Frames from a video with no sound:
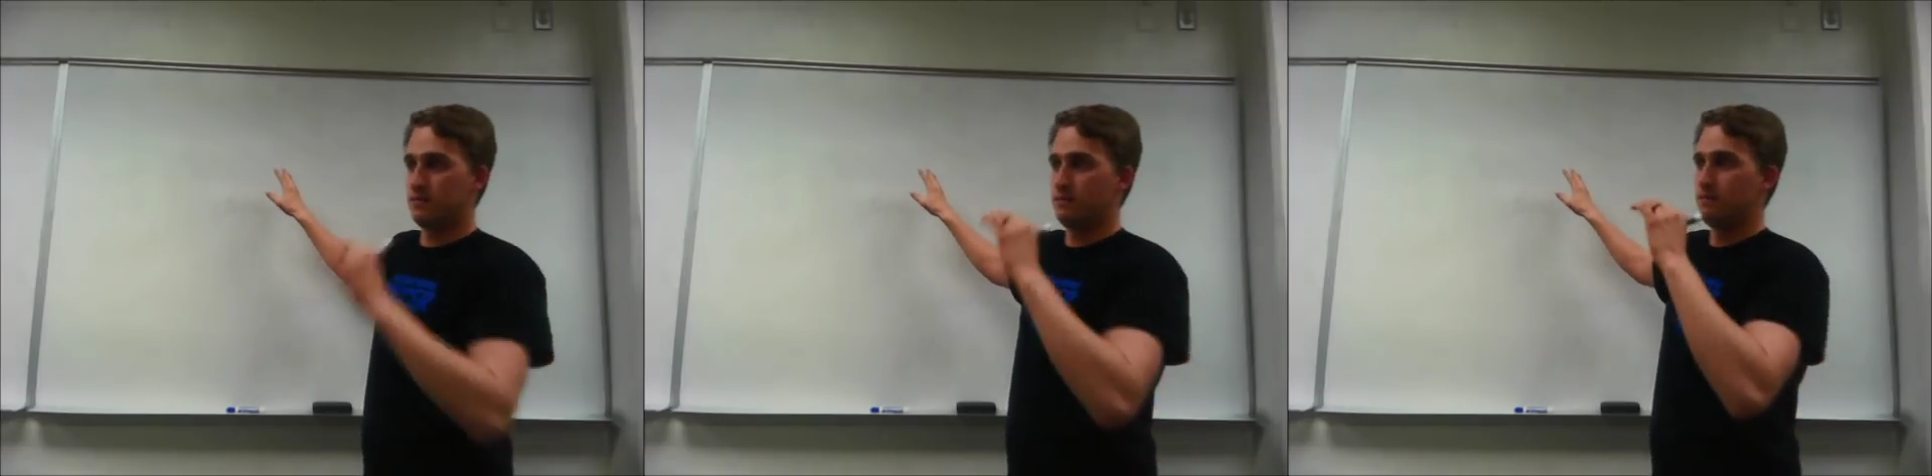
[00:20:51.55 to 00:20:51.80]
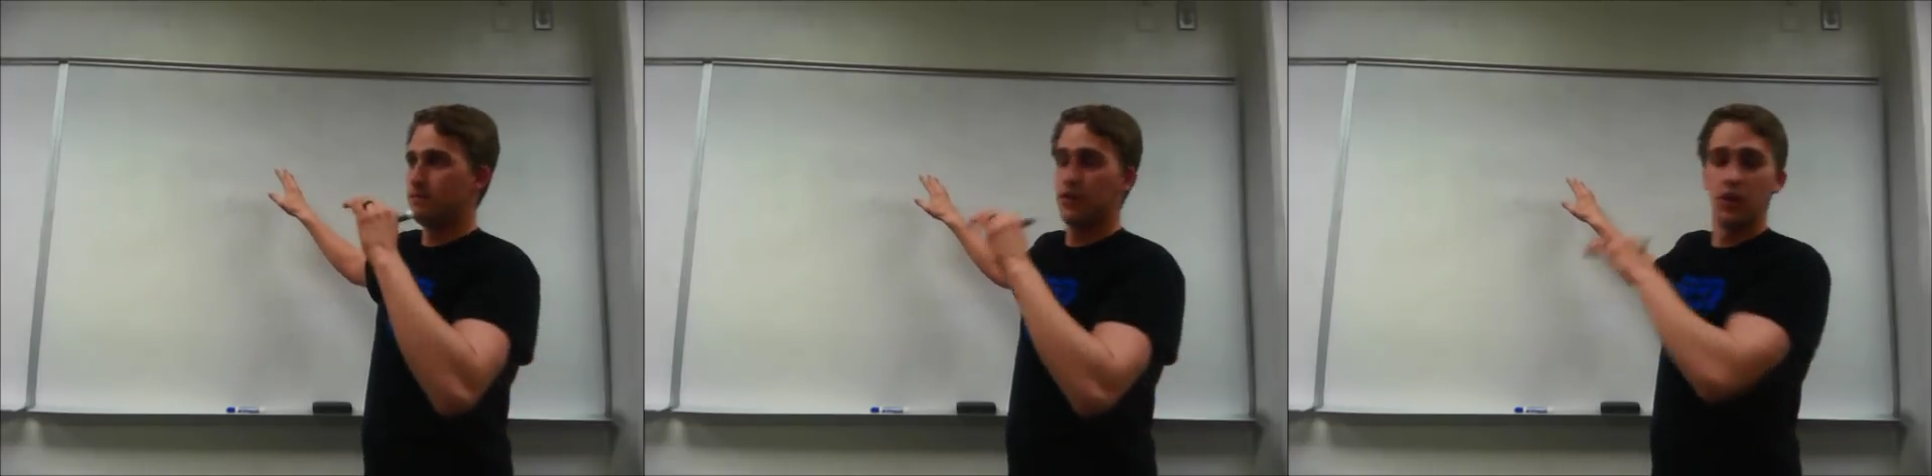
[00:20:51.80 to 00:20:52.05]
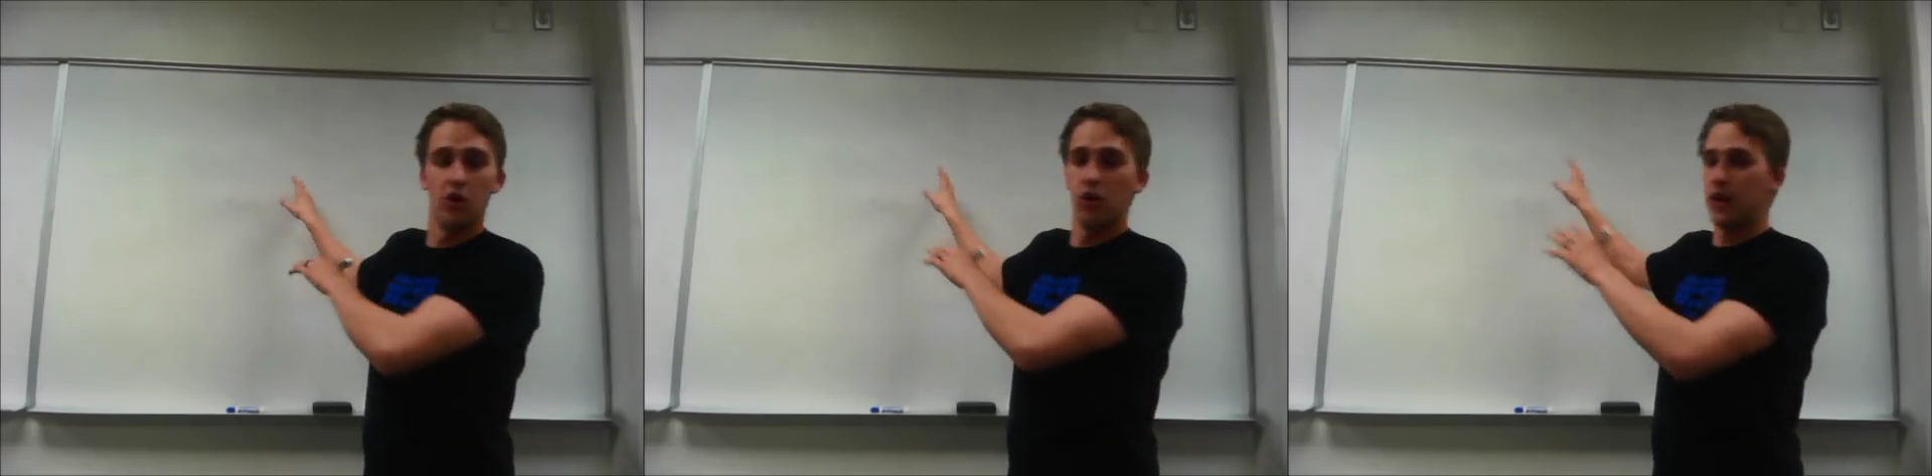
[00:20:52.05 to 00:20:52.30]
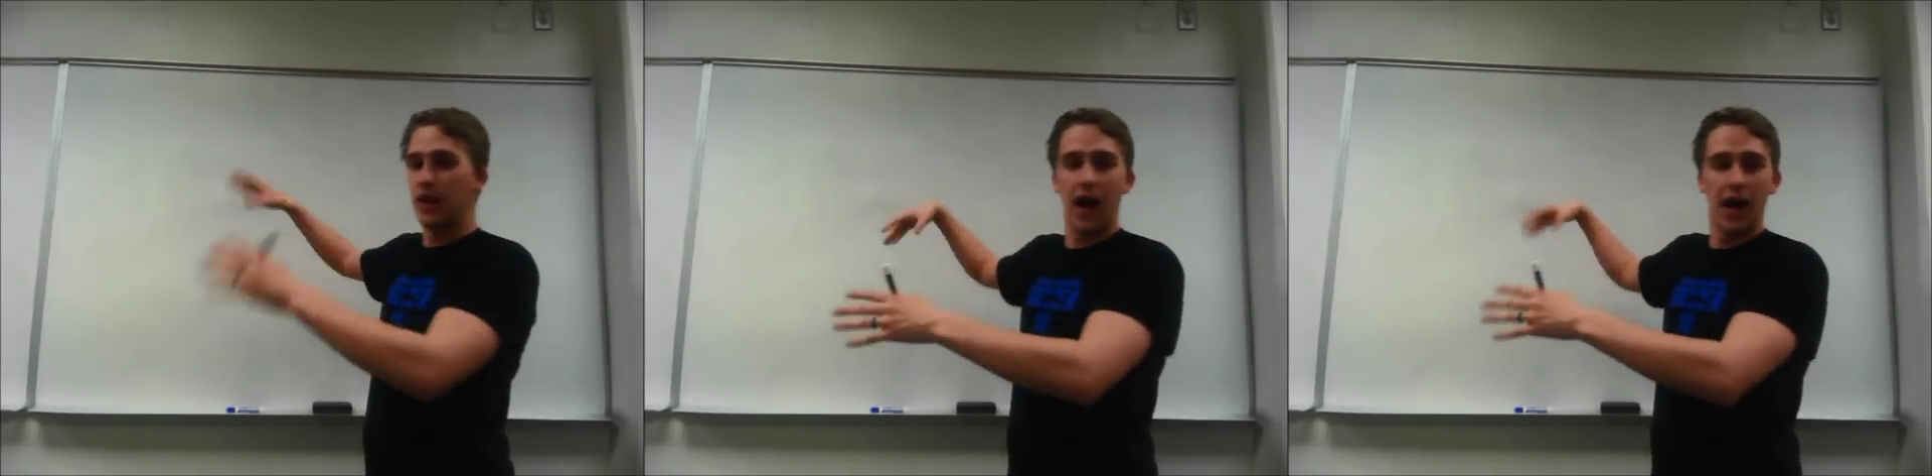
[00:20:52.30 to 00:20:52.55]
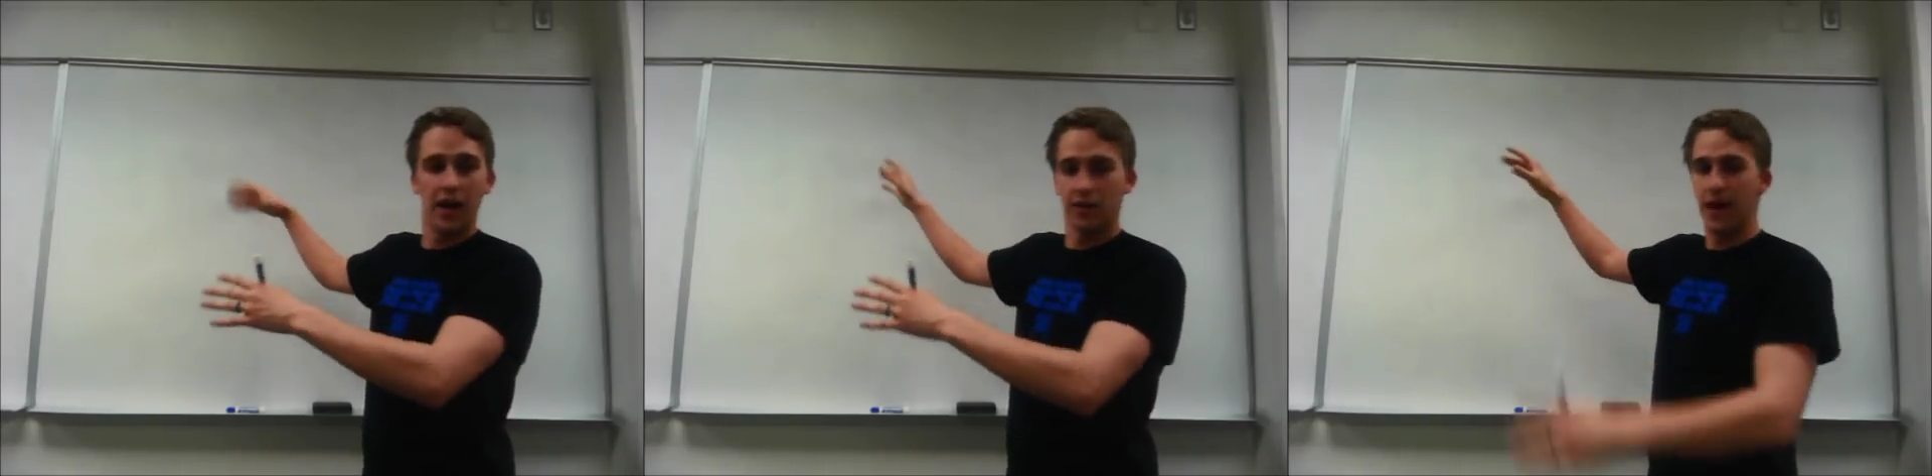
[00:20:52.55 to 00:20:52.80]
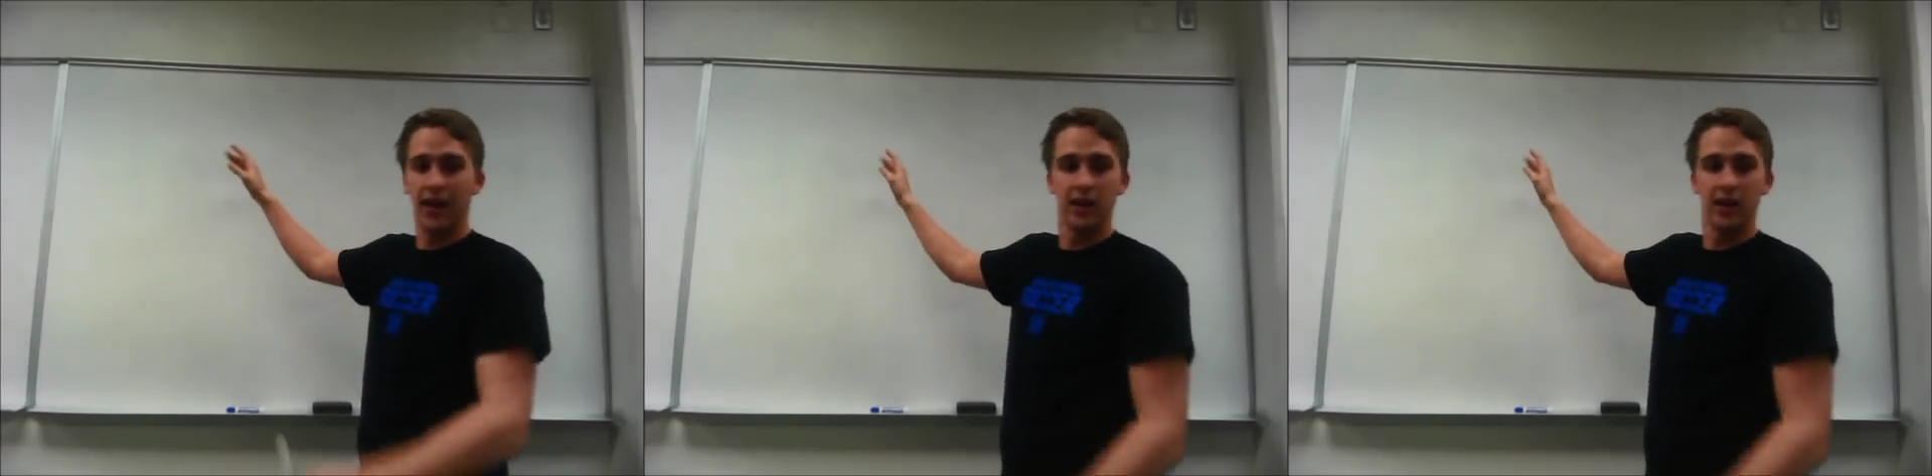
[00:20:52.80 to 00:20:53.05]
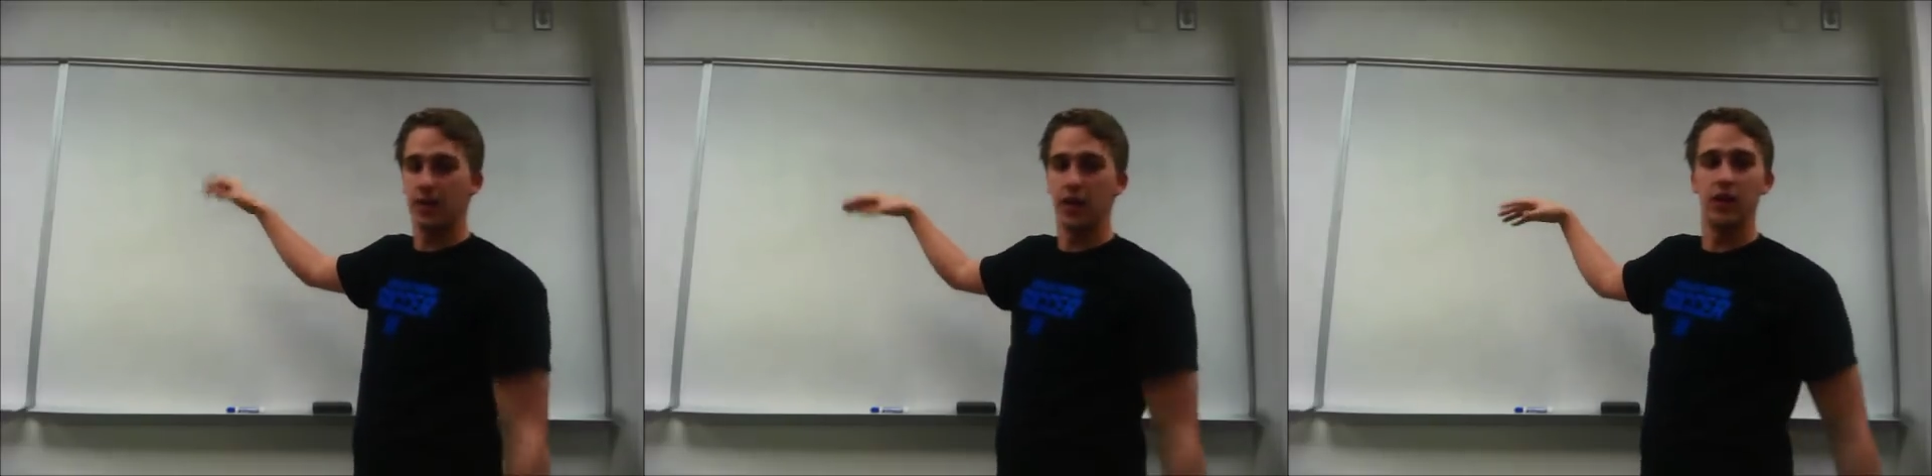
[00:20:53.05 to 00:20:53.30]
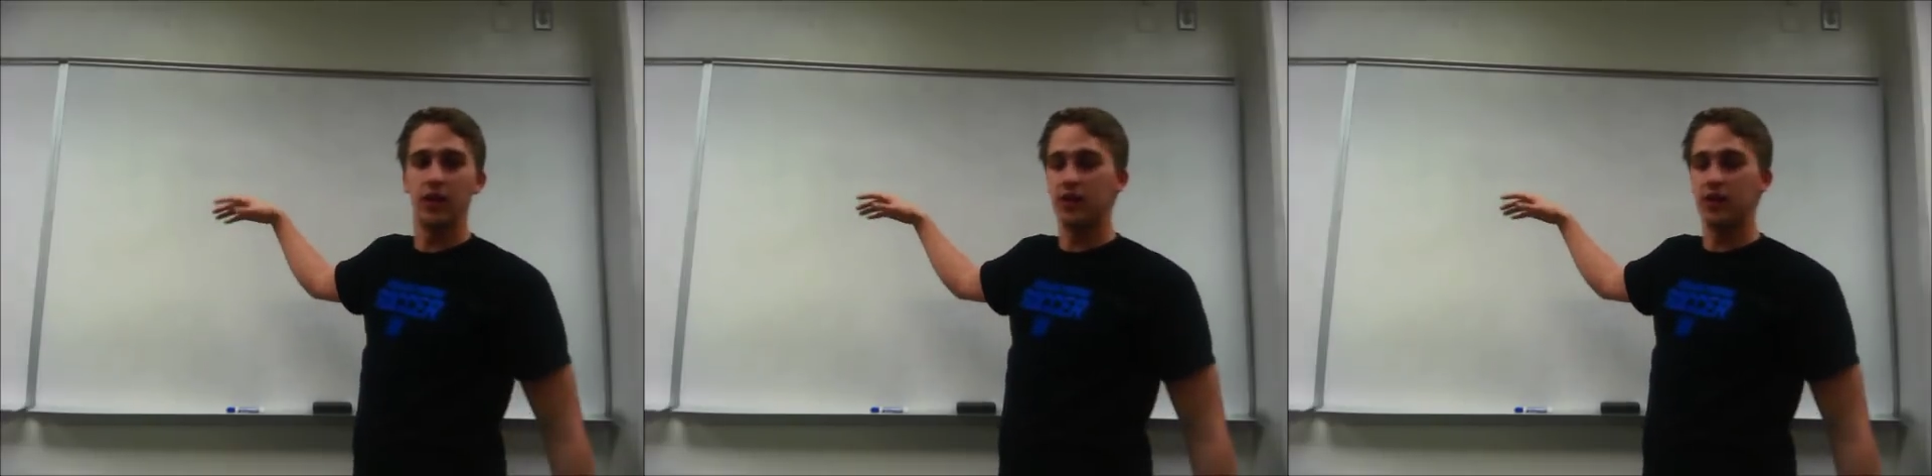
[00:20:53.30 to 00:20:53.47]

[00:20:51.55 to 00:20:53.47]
The only kind of management you